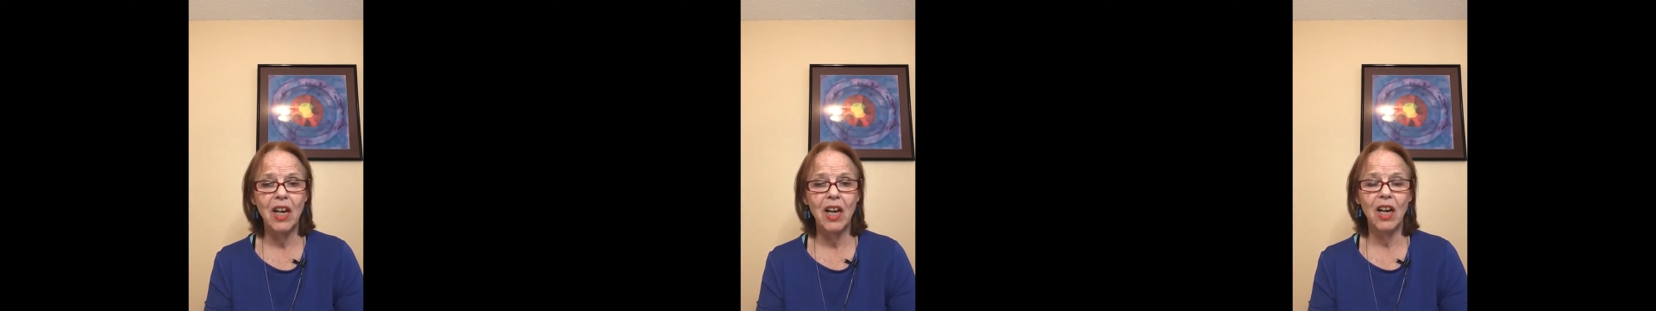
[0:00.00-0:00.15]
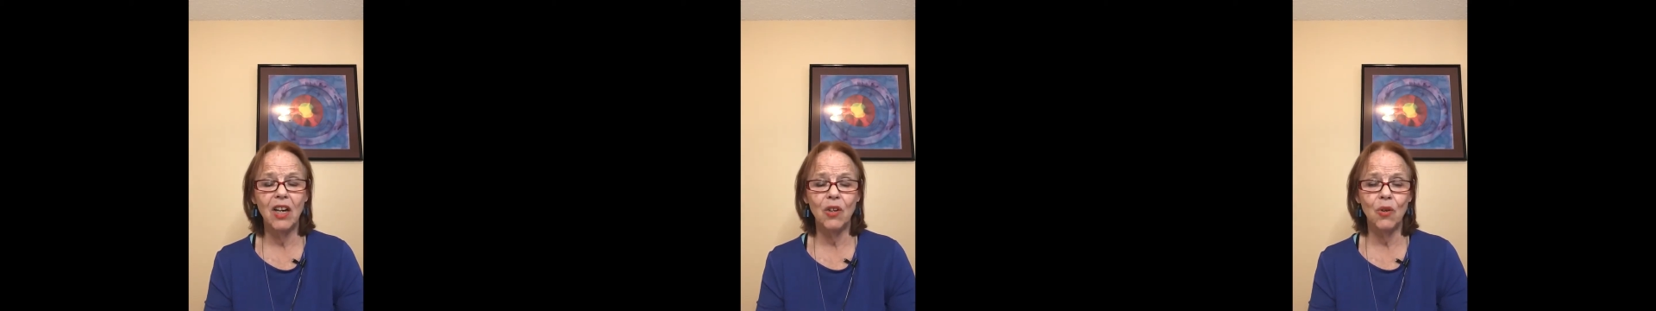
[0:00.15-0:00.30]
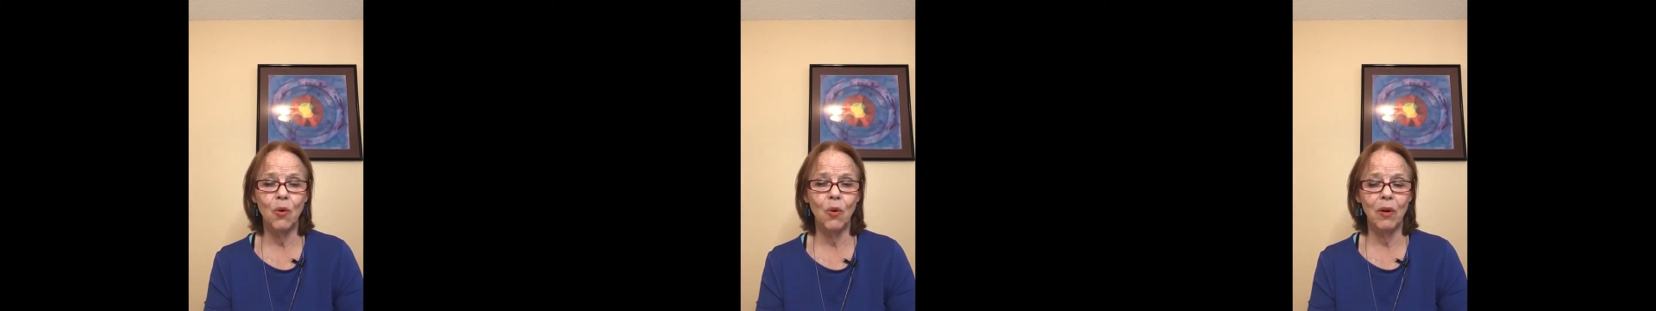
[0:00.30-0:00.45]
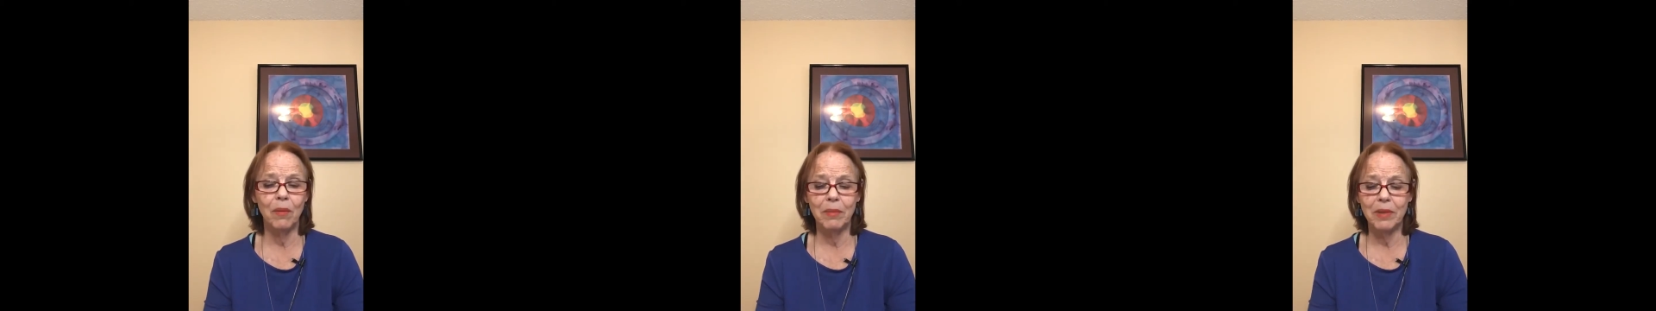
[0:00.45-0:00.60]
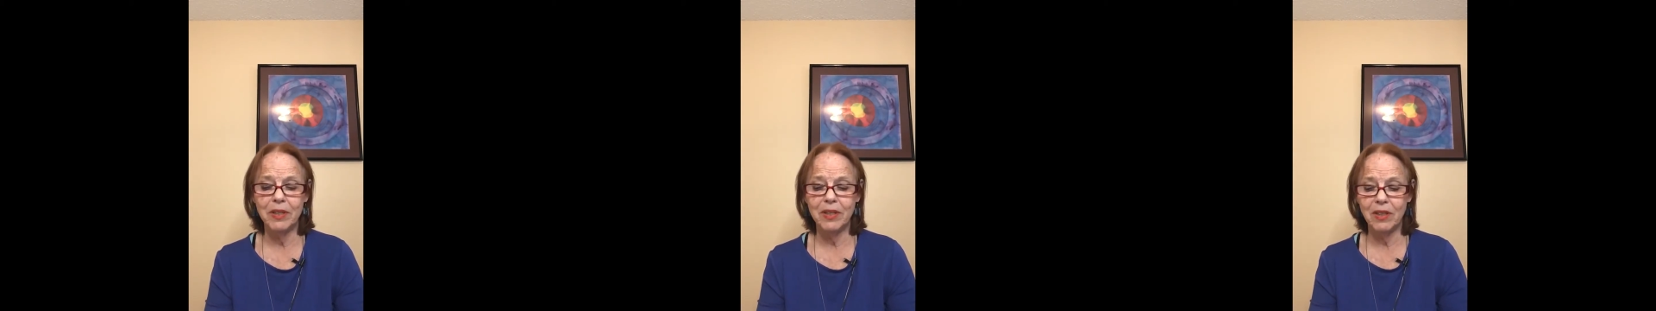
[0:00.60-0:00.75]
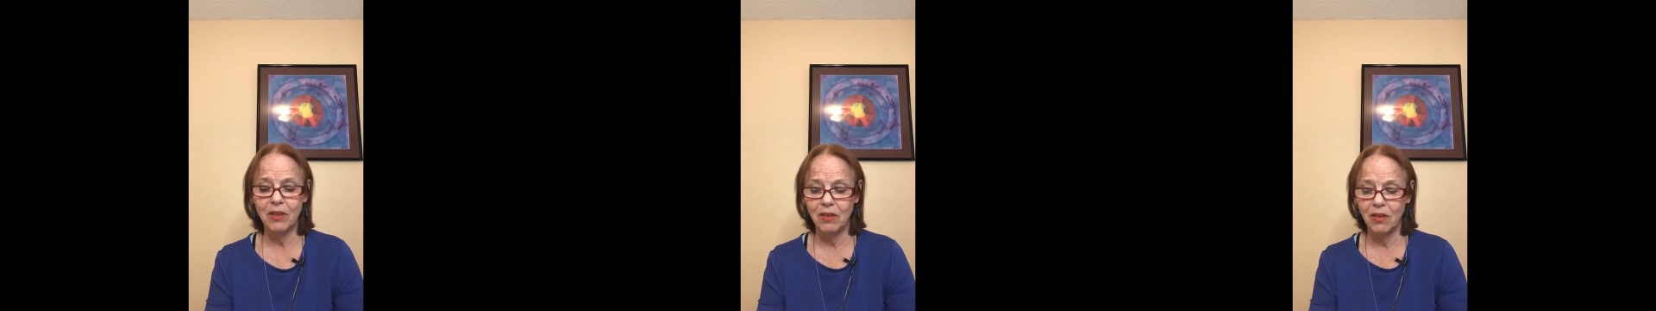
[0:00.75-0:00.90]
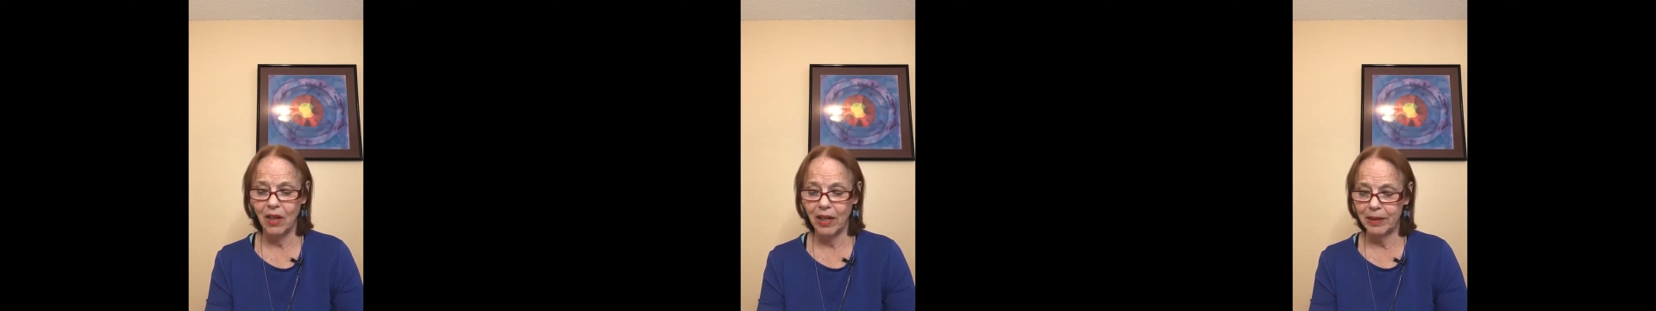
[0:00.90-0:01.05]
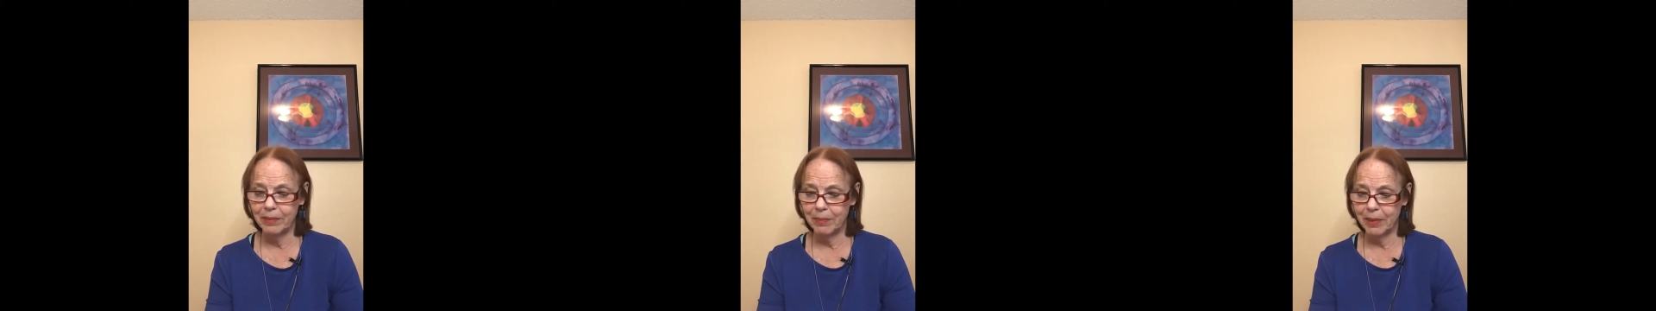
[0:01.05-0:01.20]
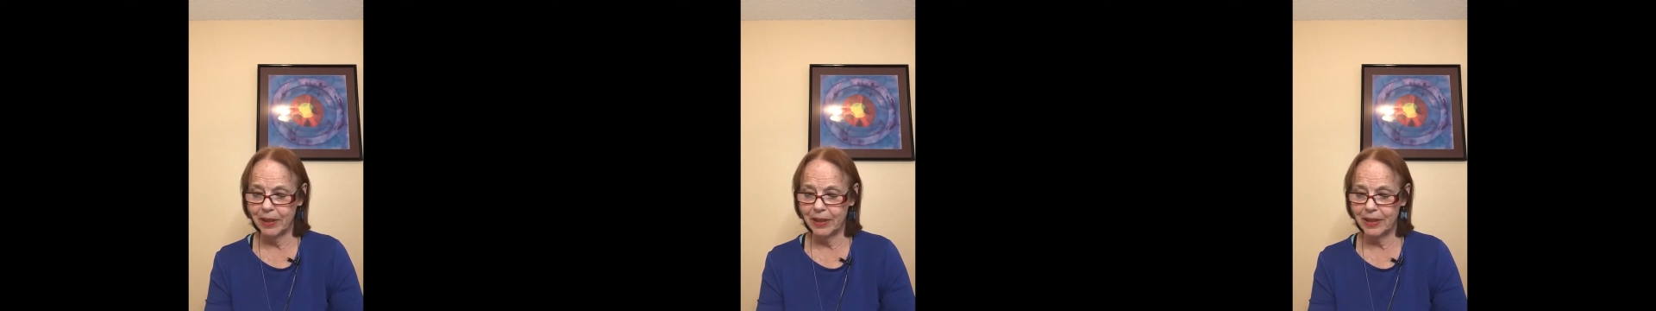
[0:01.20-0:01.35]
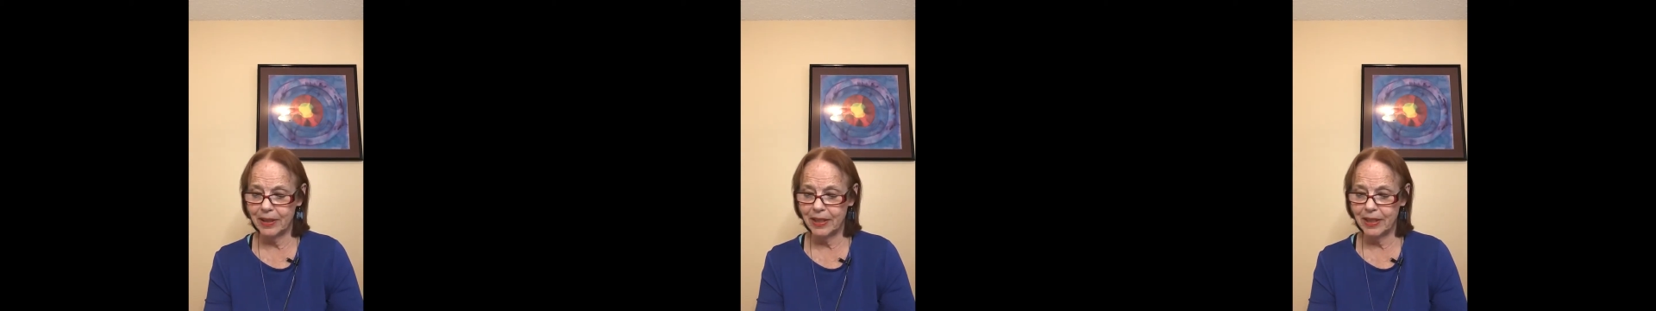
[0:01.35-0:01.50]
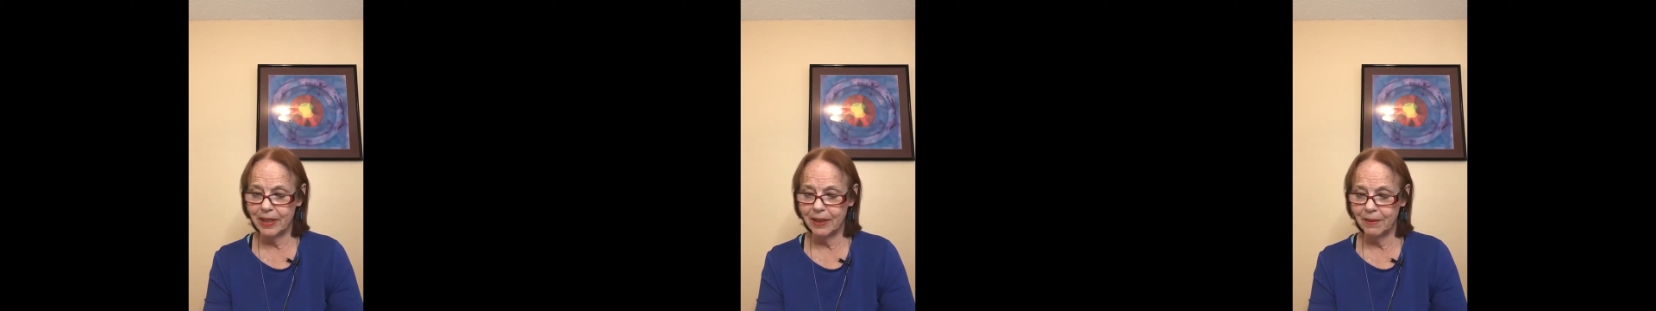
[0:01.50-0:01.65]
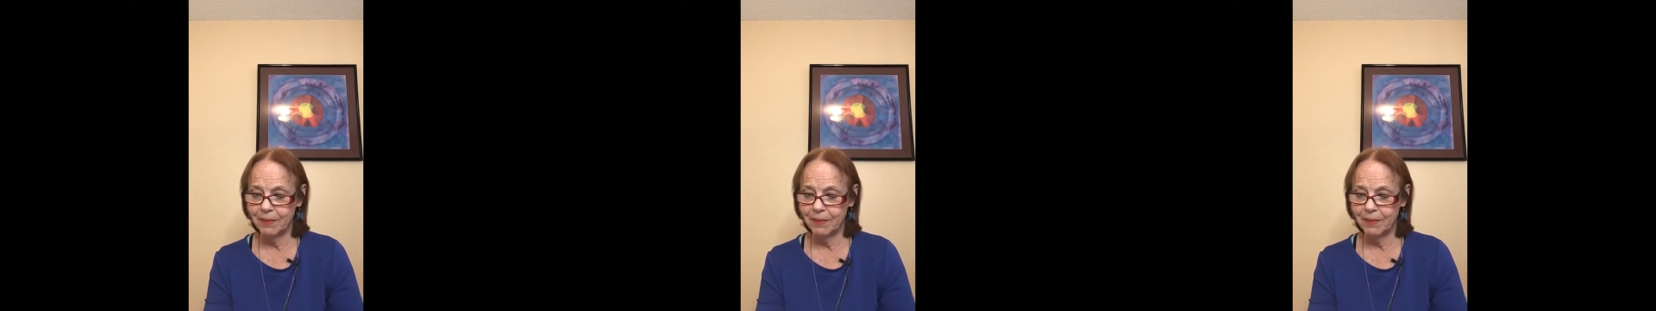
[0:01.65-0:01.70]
a core misalignment.